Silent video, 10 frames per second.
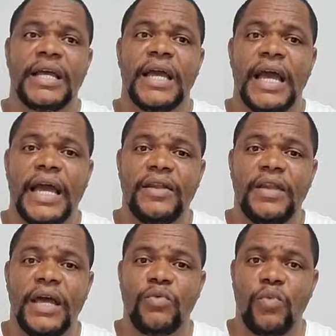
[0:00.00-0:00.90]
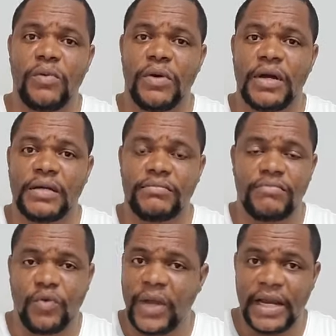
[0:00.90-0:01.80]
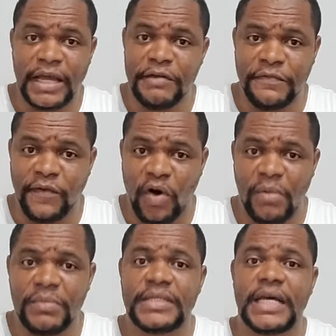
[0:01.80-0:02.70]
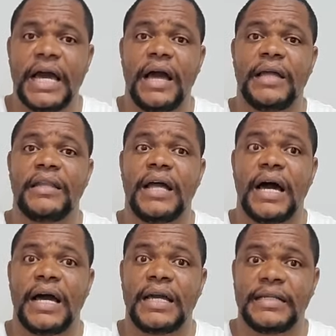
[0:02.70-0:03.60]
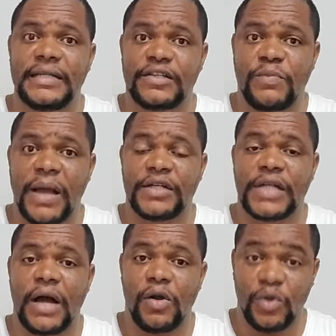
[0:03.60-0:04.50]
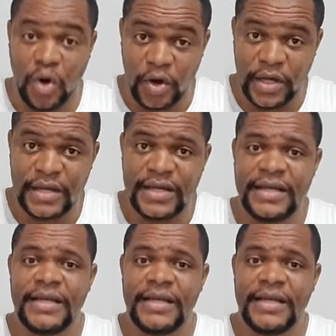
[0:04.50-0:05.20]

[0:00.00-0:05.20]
and we were quickly informed, and I dispatched our lawyer,